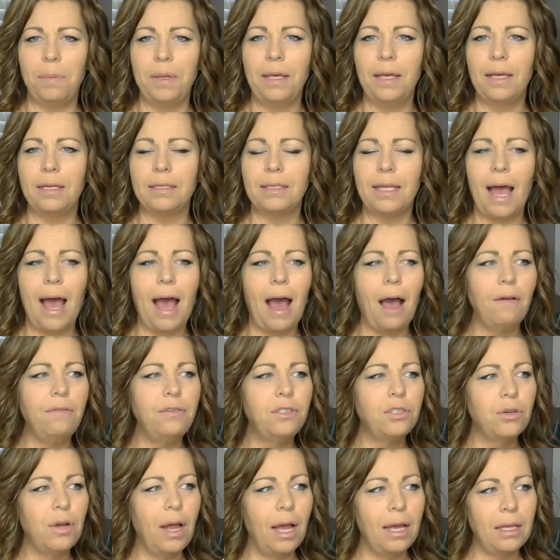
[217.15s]
Because
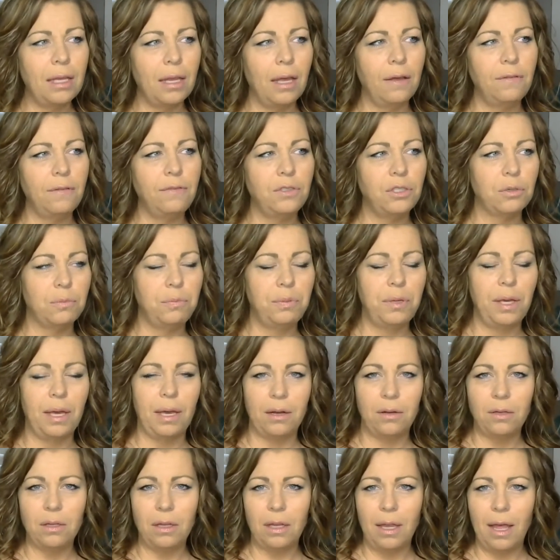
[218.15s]
after I left your
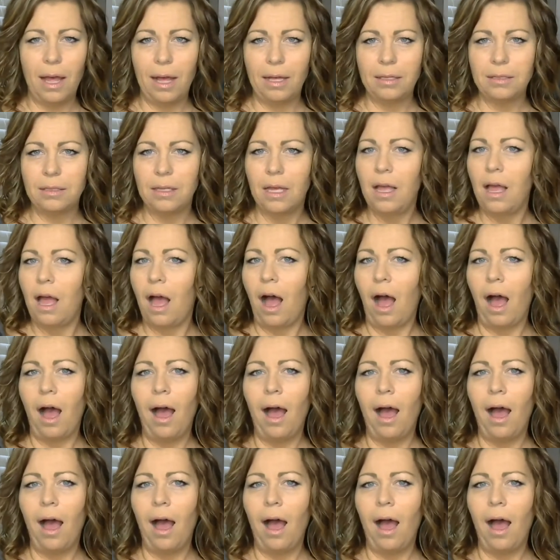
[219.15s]
piano class,